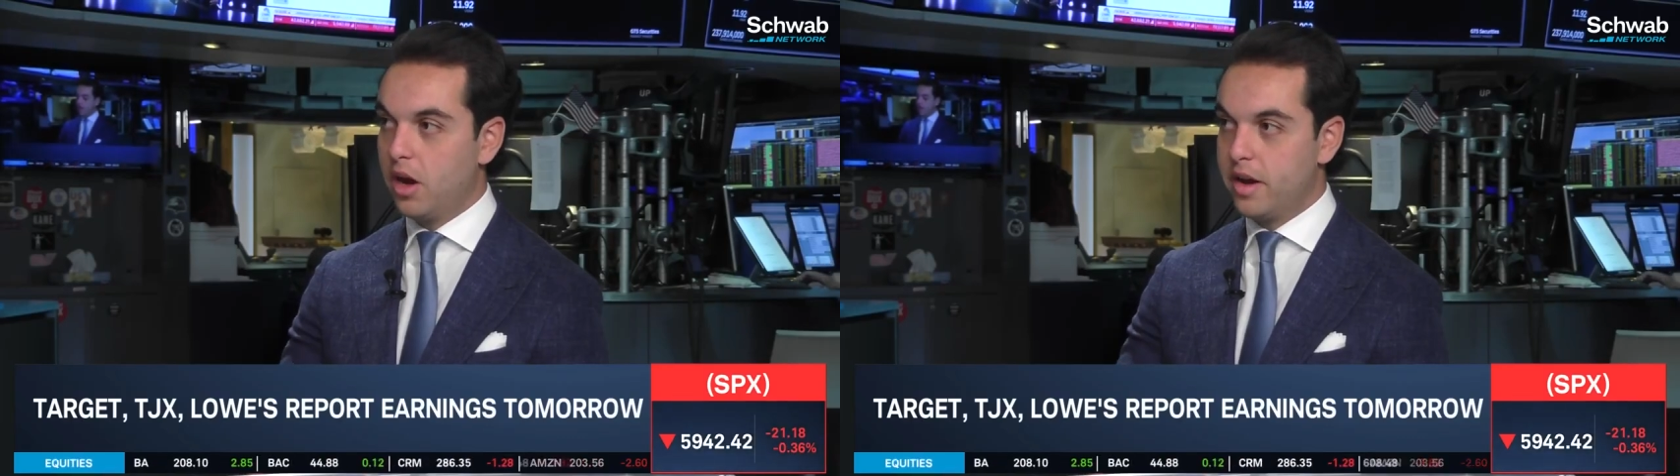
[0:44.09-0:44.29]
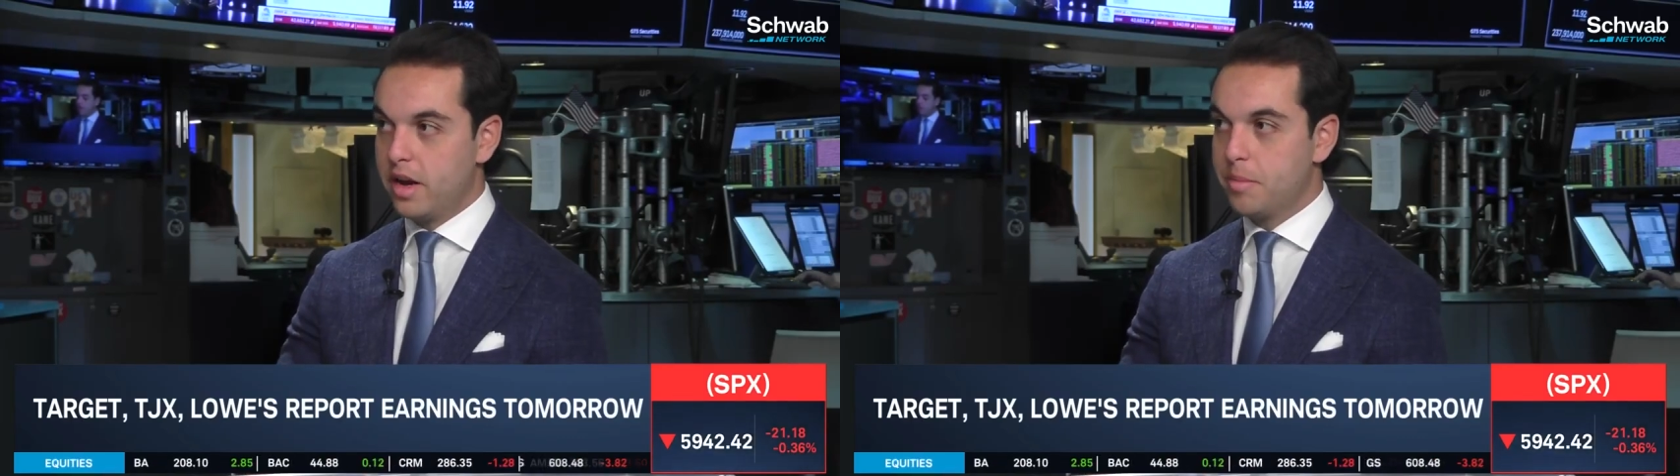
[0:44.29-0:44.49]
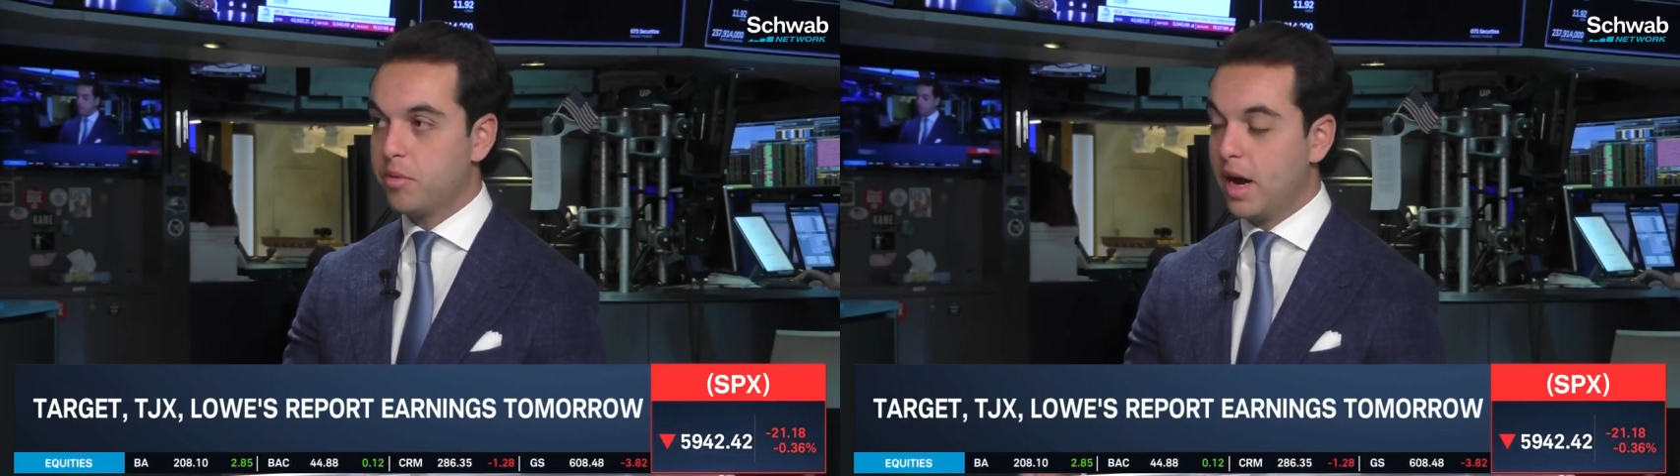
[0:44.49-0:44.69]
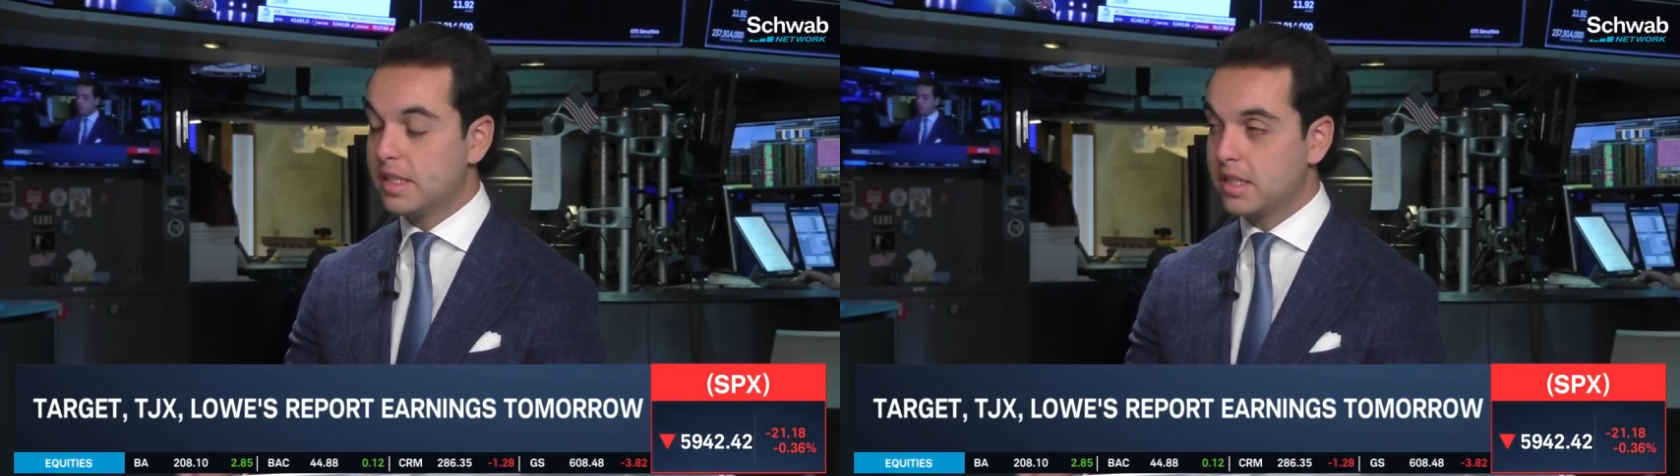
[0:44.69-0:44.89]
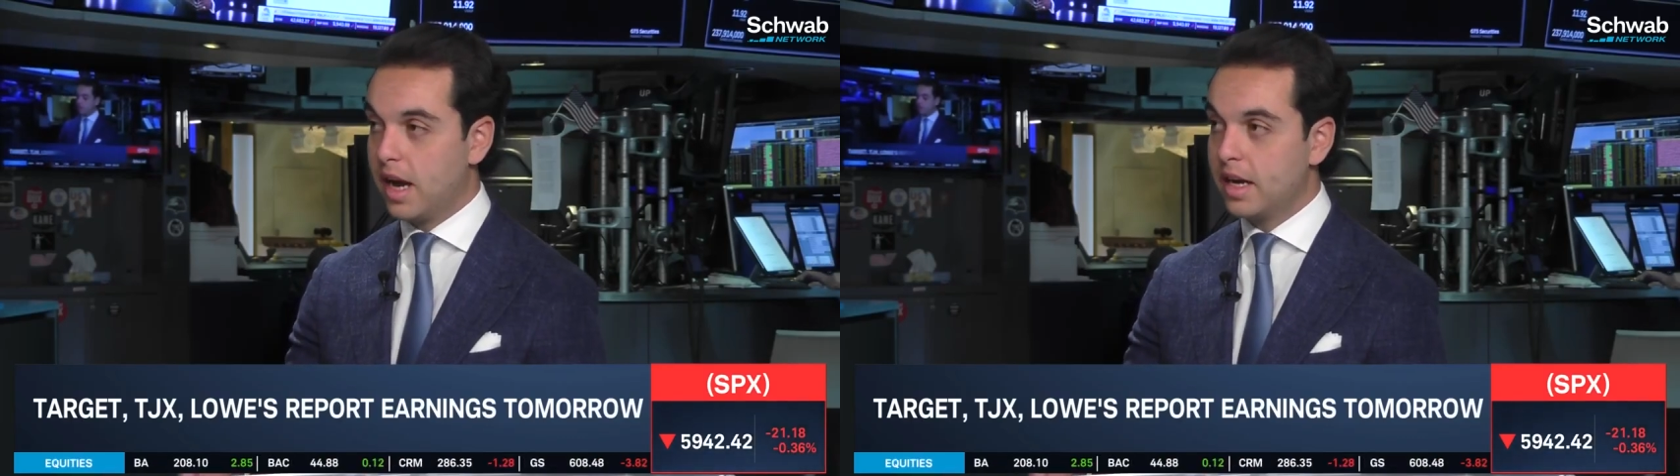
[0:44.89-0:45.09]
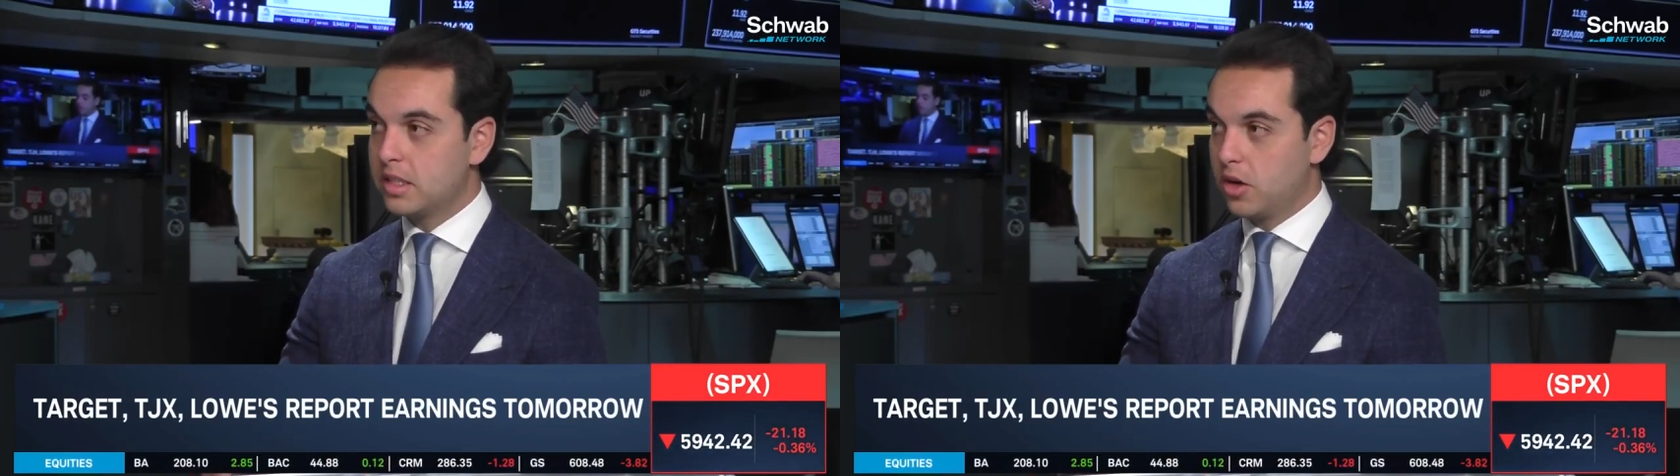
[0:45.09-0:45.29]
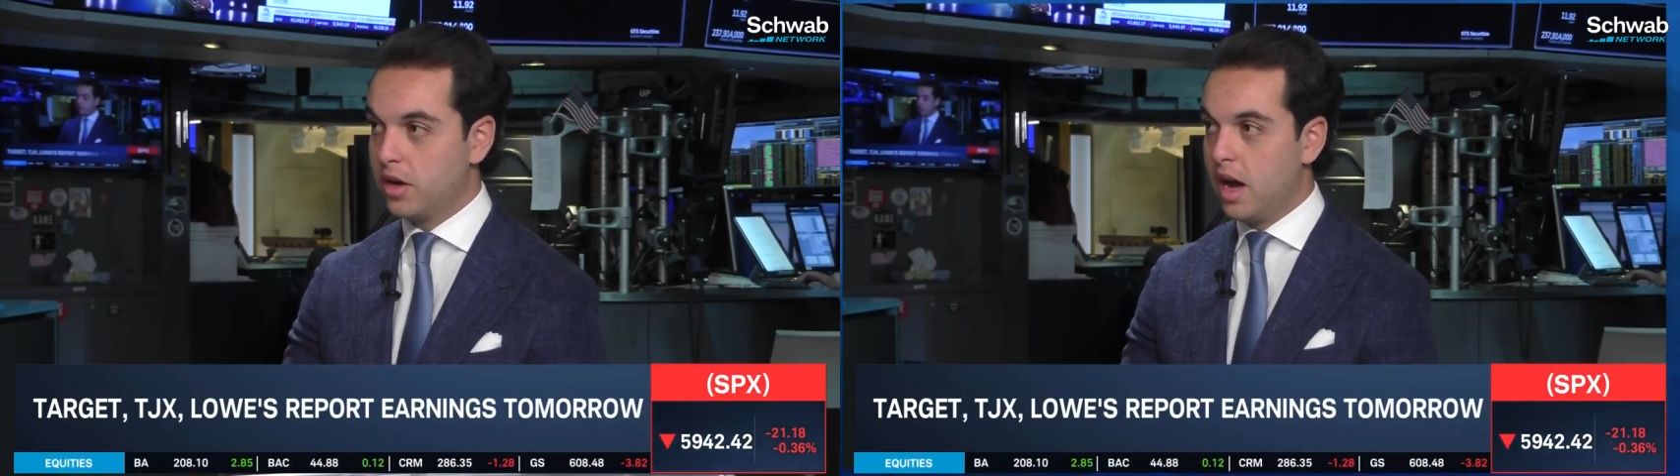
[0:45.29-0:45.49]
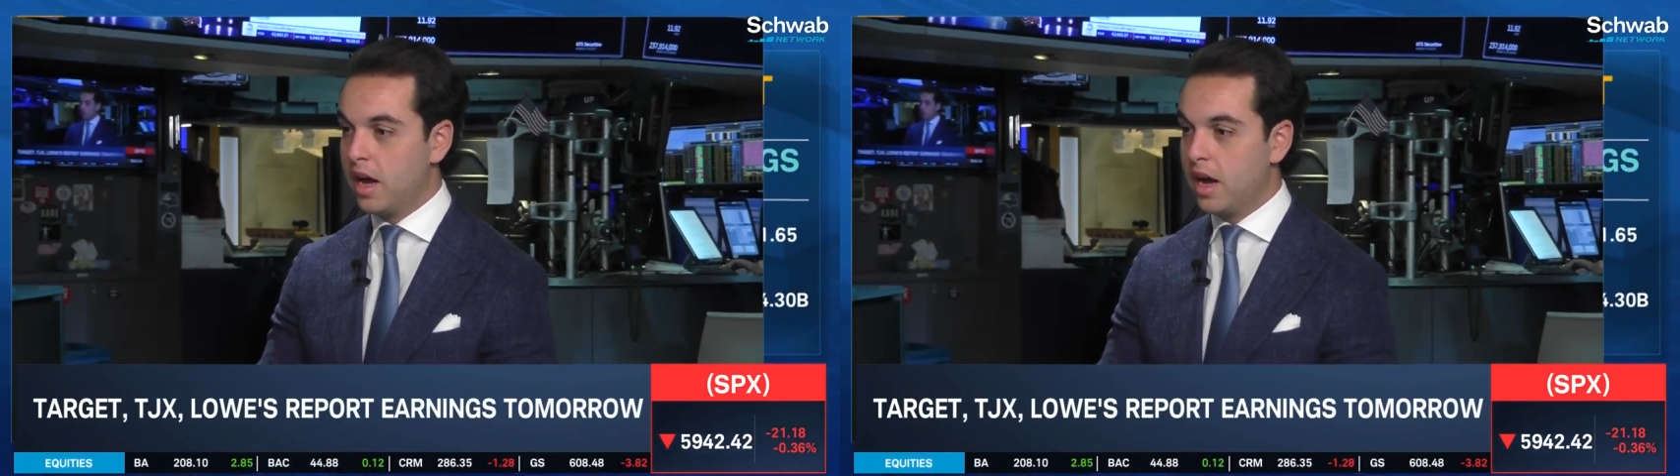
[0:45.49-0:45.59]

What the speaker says: on any price hikes or